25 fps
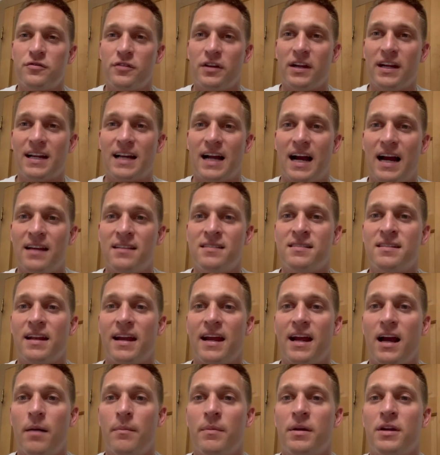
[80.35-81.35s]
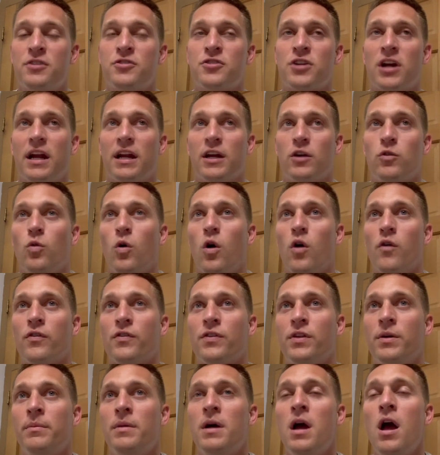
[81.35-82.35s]
for you guys today. I'm going to try to go
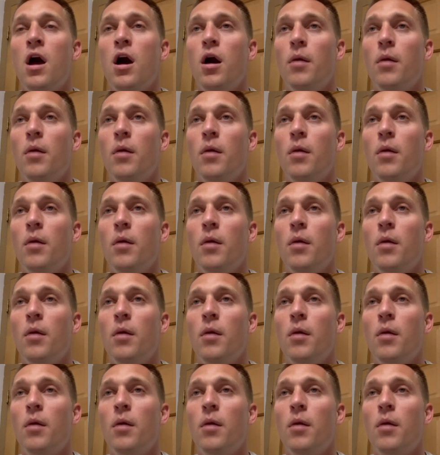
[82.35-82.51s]
over them.